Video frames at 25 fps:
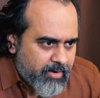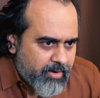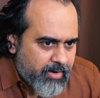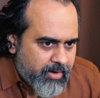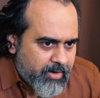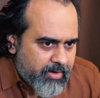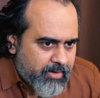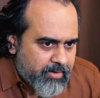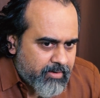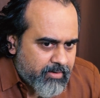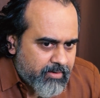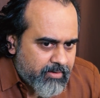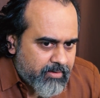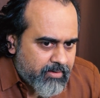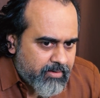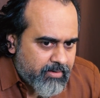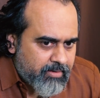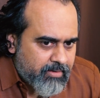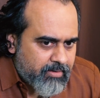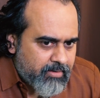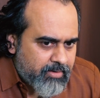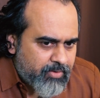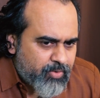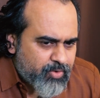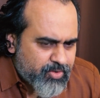and
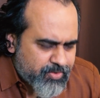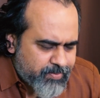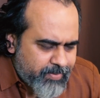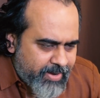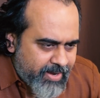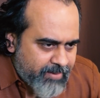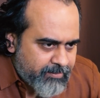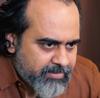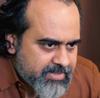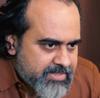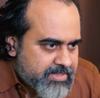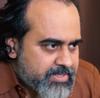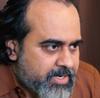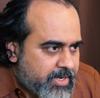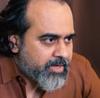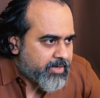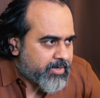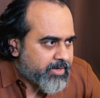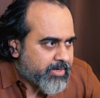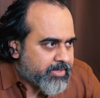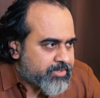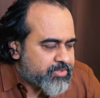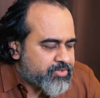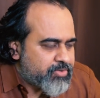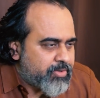it was my mistake
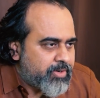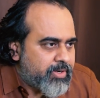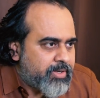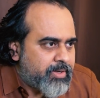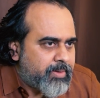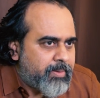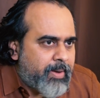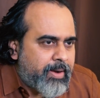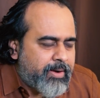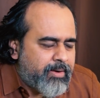actually.